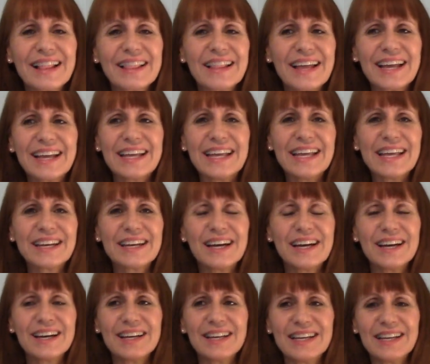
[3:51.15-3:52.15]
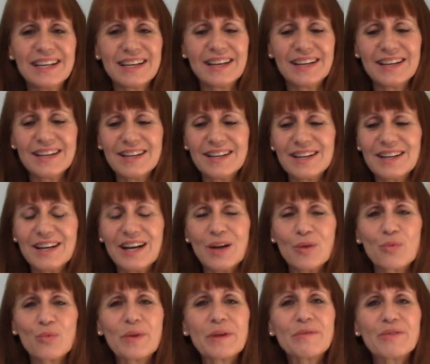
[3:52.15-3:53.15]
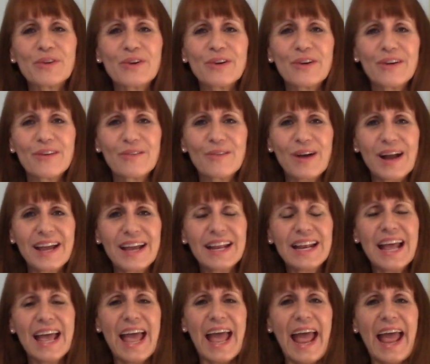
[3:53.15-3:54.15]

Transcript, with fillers: like in a river, right?